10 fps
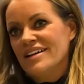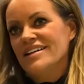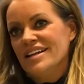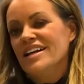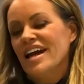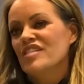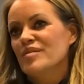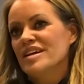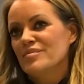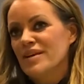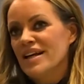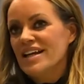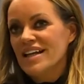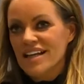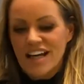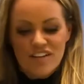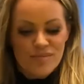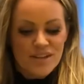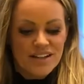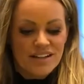he gave me, in the beginning, he gave
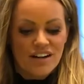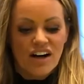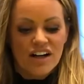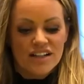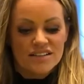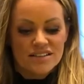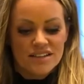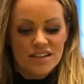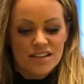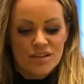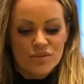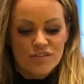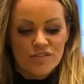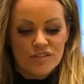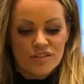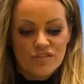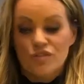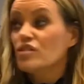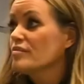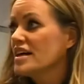me a card with
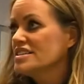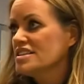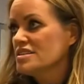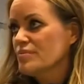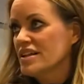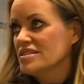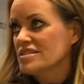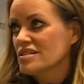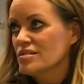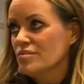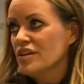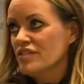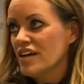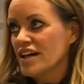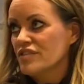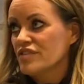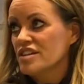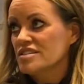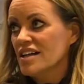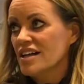4 of my disciplines. So the butterfly, the
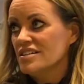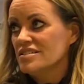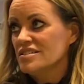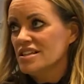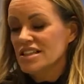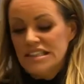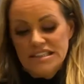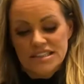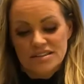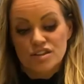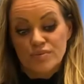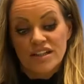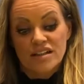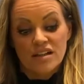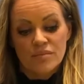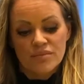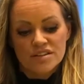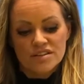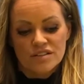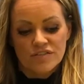freestyle, the sprint
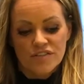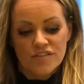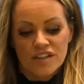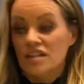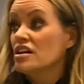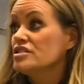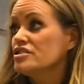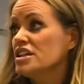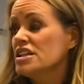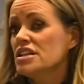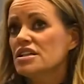numbers, so the 50 and 100.